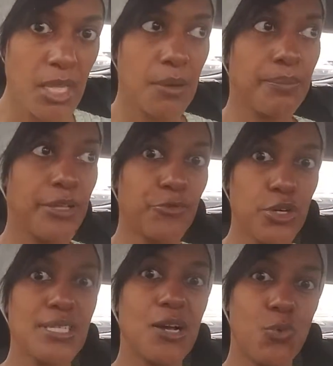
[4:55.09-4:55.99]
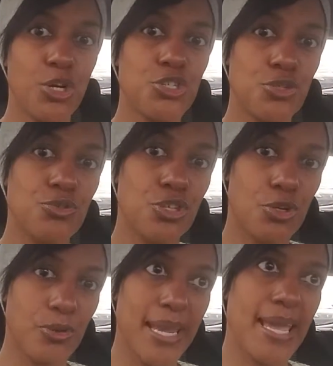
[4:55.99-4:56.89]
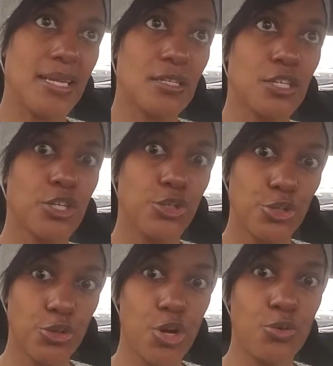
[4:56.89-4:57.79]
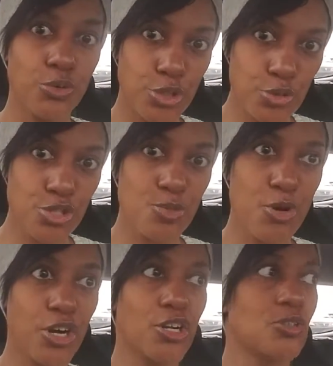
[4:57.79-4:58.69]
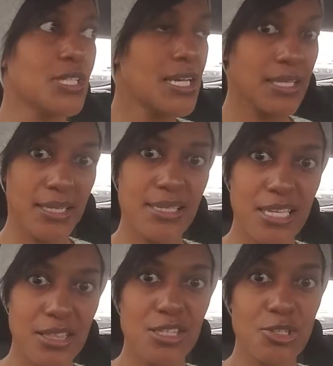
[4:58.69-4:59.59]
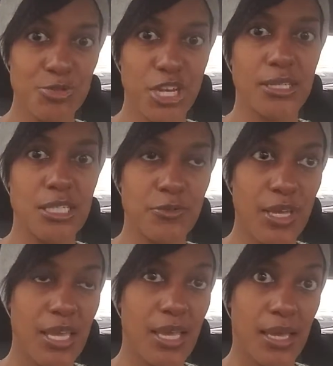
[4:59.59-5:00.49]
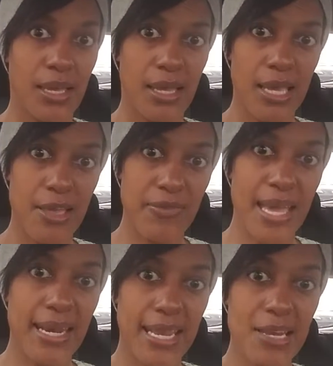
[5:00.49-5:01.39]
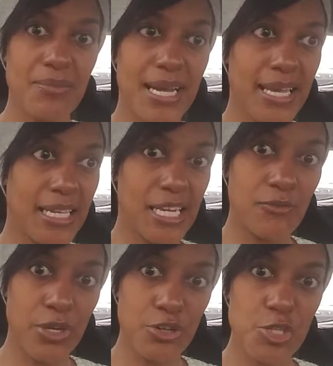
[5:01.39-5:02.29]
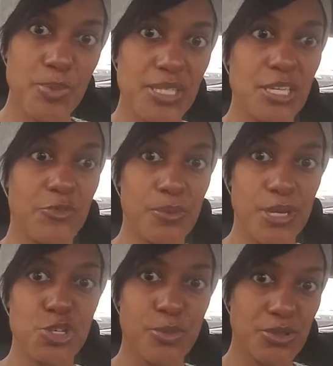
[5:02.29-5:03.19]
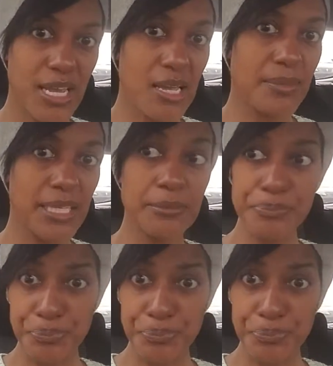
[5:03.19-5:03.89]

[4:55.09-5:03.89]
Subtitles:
But first I want you to create your goal. Use a SMART goal. Let's get this objective and that in mind, get it very specific, measurable, timely,